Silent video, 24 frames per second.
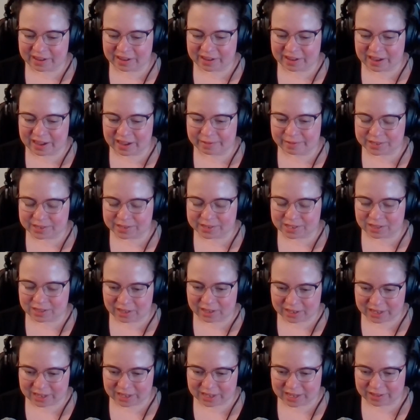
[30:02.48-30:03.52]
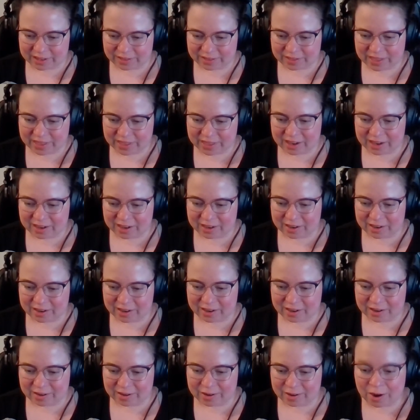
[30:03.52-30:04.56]
I was lucky that
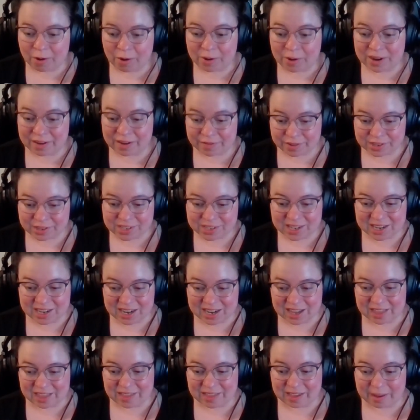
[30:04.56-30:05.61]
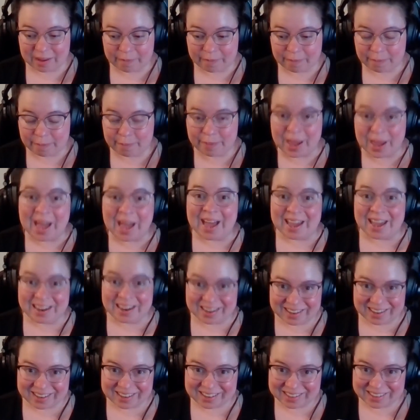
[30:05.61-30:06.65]
no one ever said anything
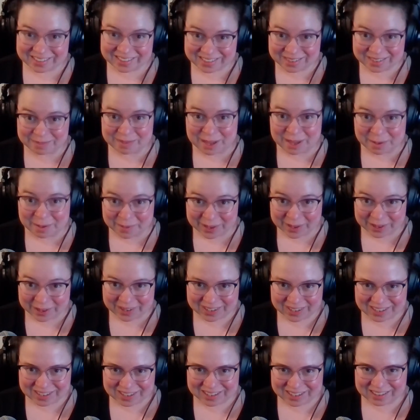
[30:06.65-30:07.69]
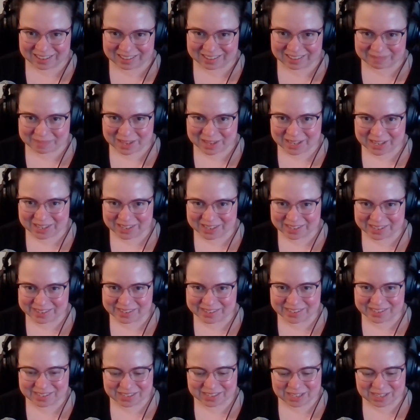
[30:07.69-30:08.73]
bad to me about it
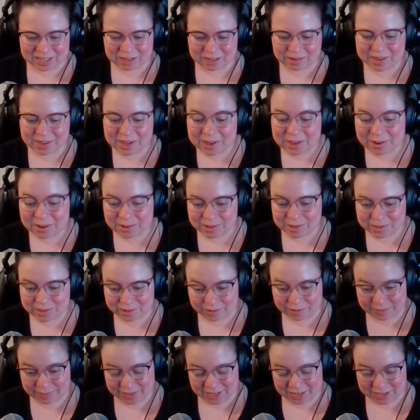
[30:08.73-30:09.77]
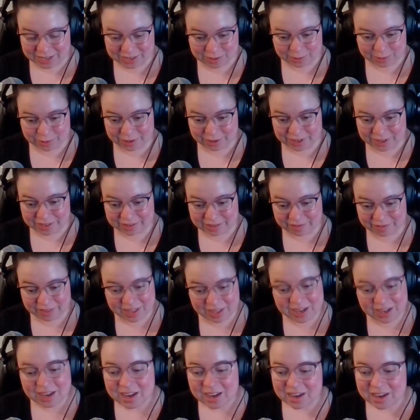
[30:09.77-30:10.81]
because you hear so many stories of
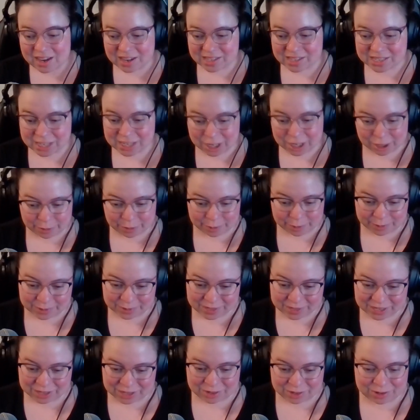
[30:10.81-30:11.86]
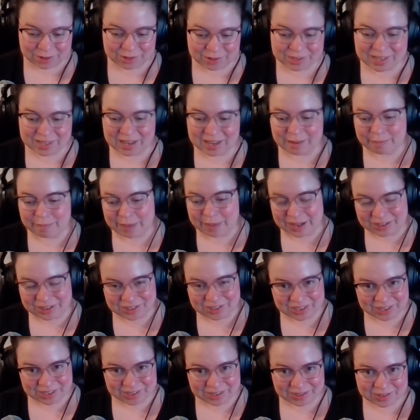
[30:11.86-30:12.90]
like terrible teachers like
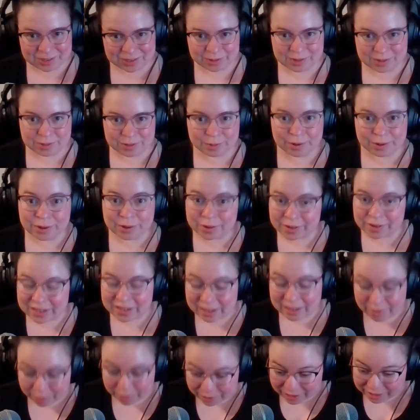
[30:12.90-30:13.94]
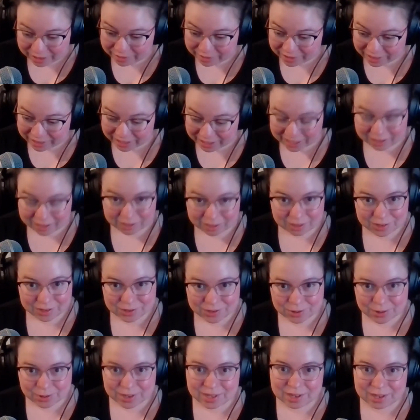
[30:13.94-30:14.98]
bashing their students' work or even like the
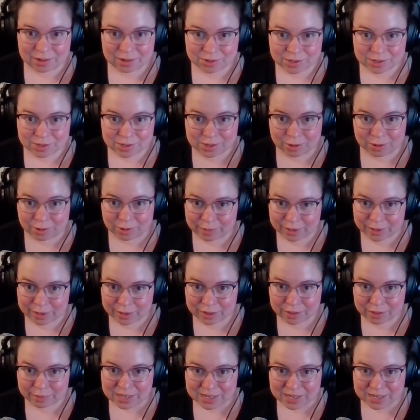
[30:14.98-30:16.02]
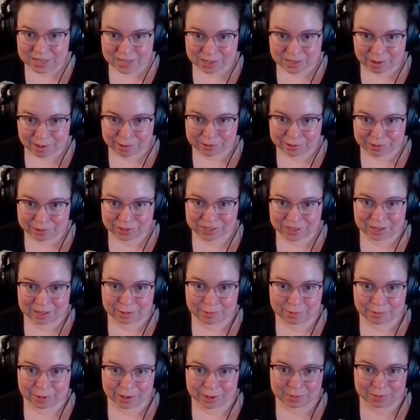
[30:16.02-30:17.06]
story that you just told about the business coach that
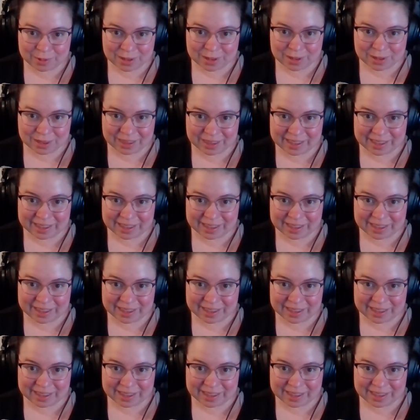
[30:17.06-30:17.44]
you worked with.